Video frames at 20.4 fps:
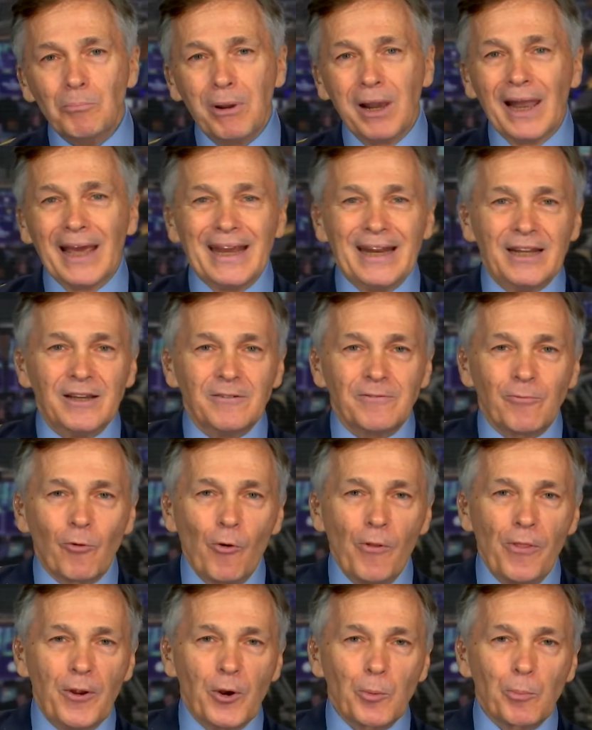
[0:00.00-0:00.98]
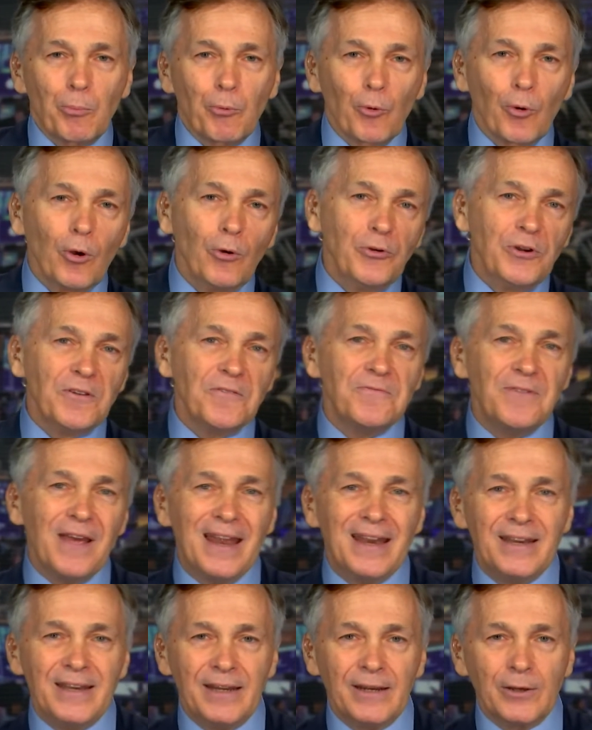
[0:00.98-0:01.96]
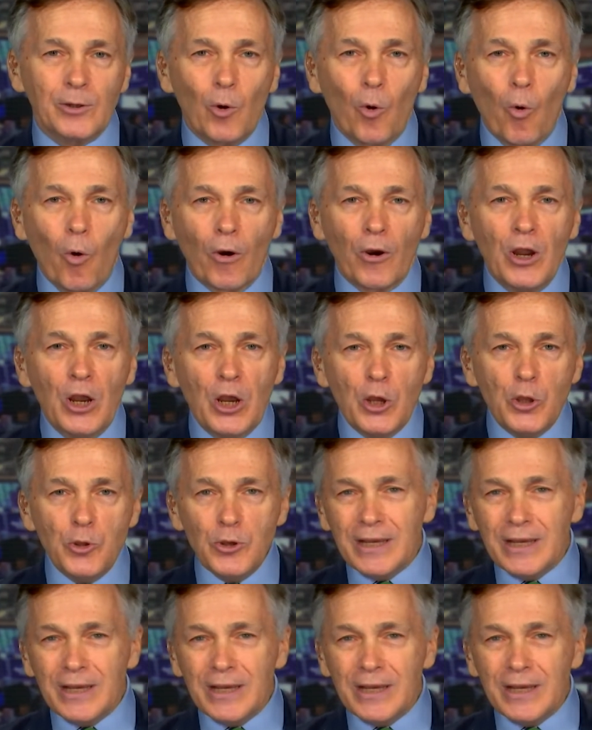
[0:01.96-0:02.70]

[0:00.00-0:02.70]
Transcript: plaintiff or they're pro defendant or